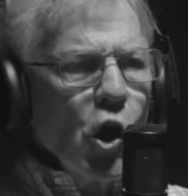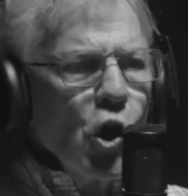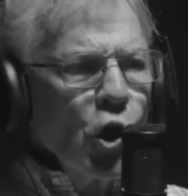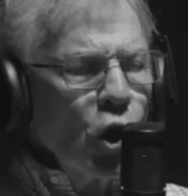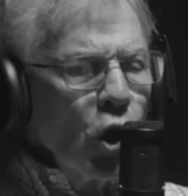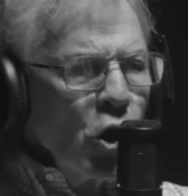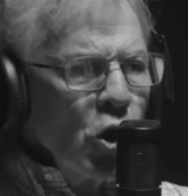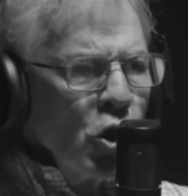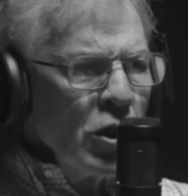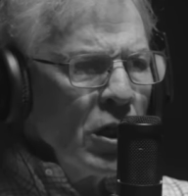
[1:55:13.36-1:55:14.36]
You
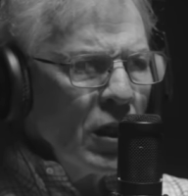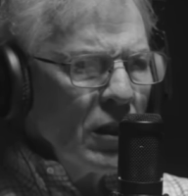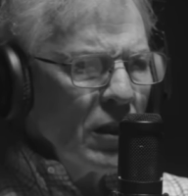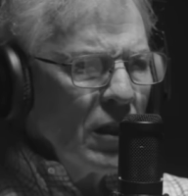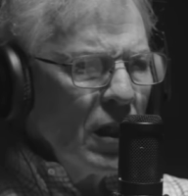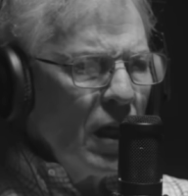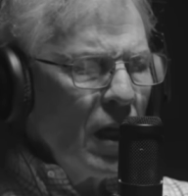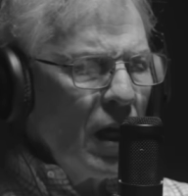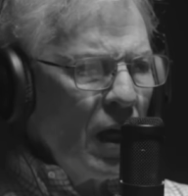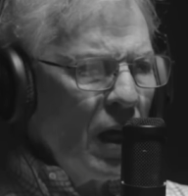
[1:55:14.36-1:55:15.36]
learn
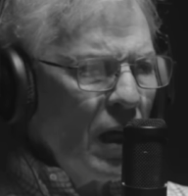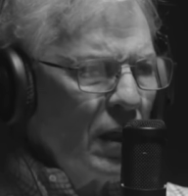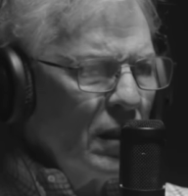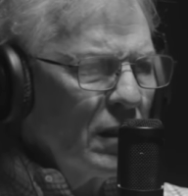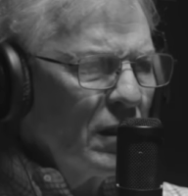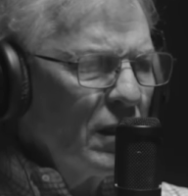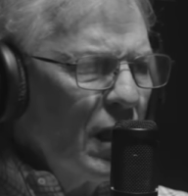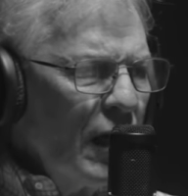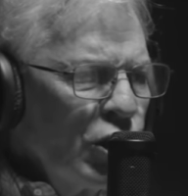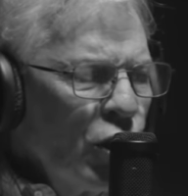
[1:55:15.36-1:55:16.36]
a
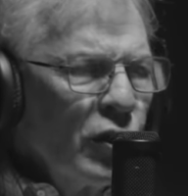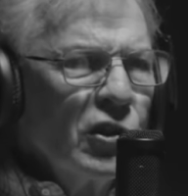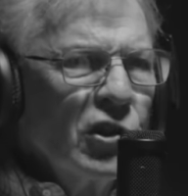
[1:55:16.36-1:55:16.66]
certain